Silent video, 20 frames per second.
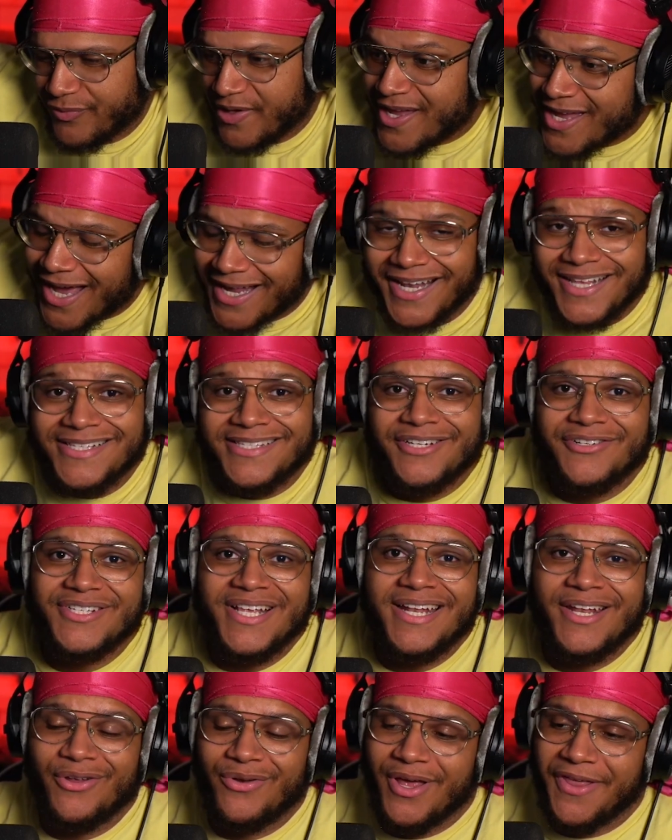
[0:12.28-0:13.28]
Another series I
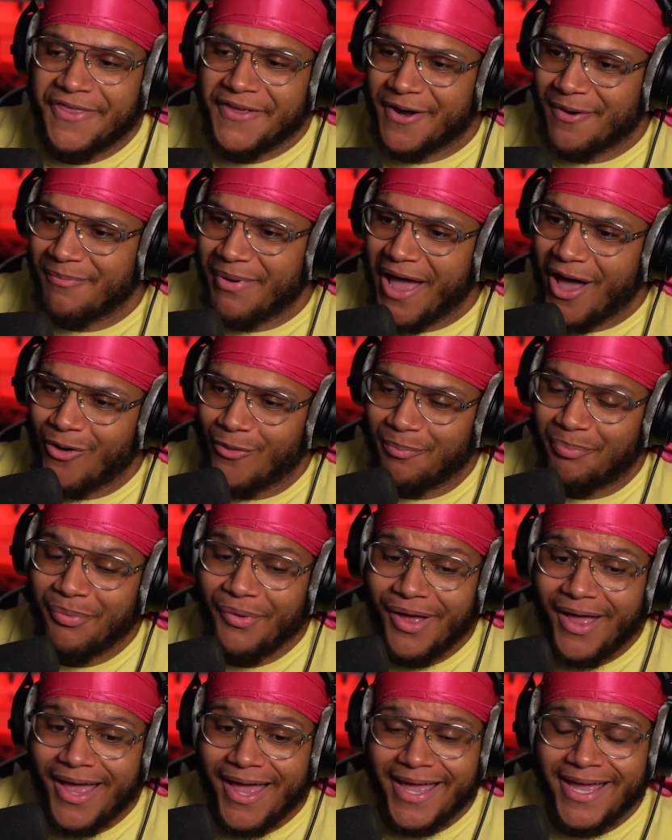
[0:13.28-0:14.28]
know nothing about,
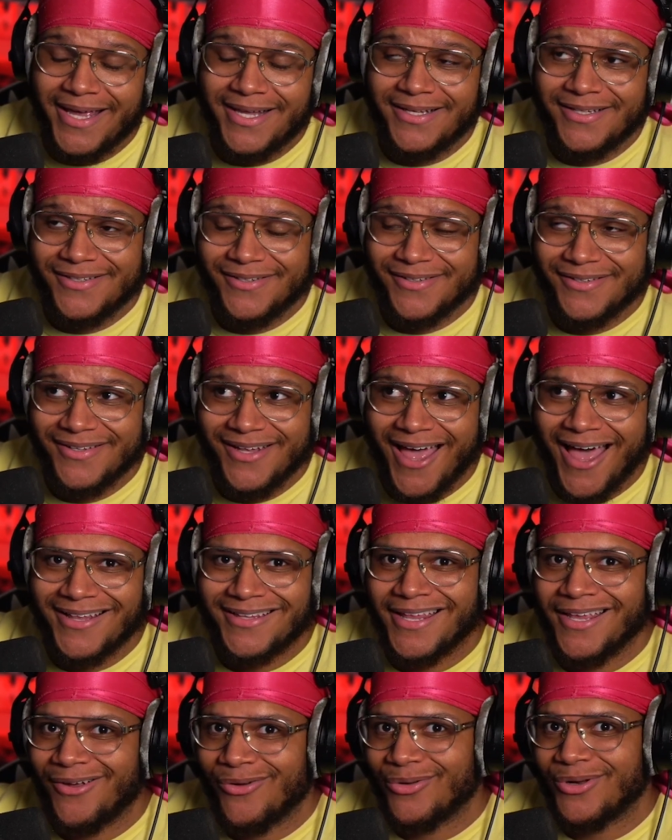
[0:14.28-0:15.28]
but I
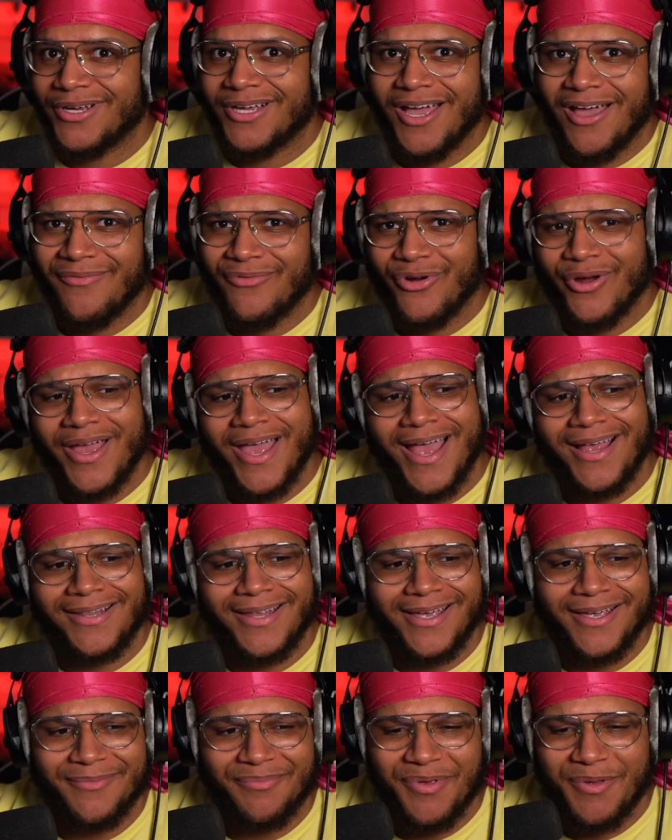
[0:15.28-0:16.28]
think on the cover it had
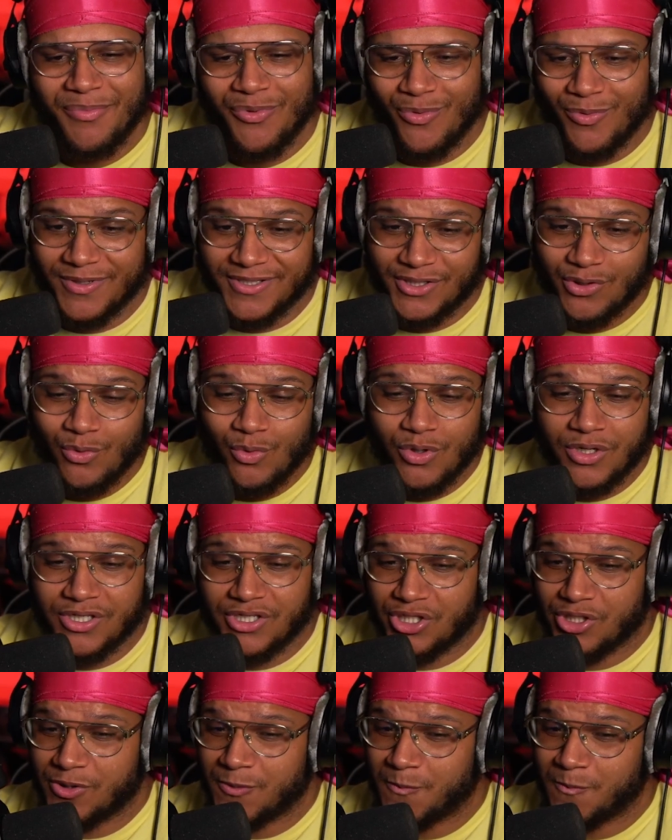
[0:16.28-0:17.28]
like people with
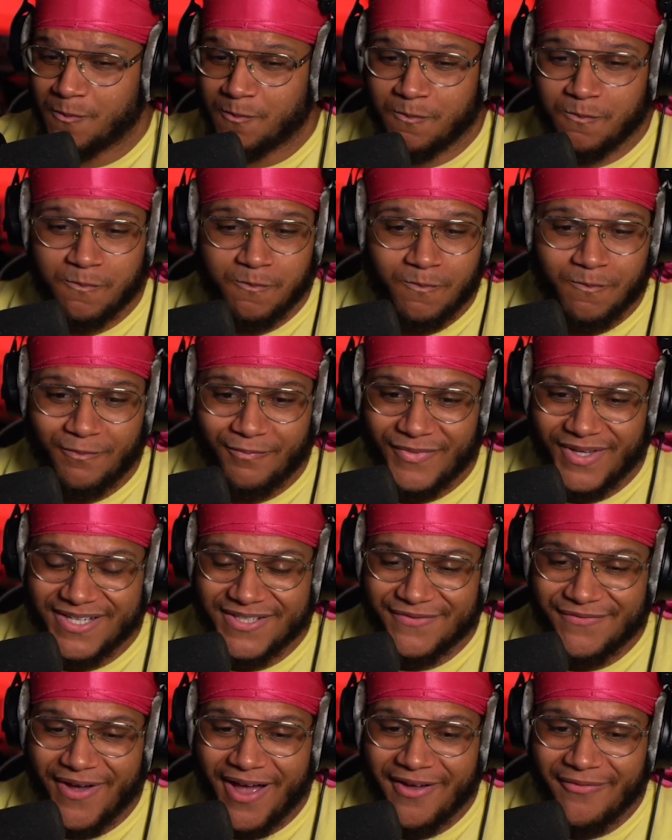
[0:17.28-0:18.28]
swords. It's
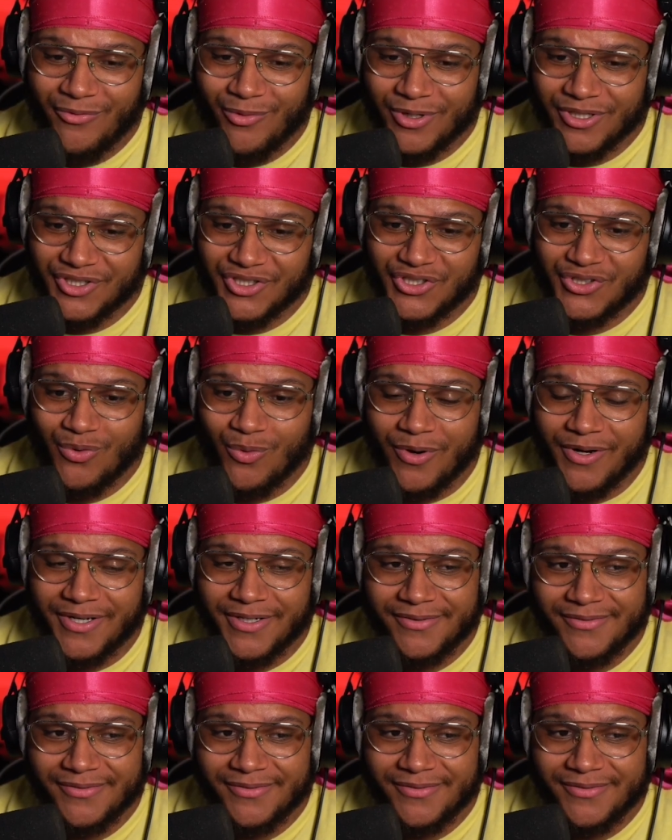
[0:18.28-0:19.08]
5-1 short.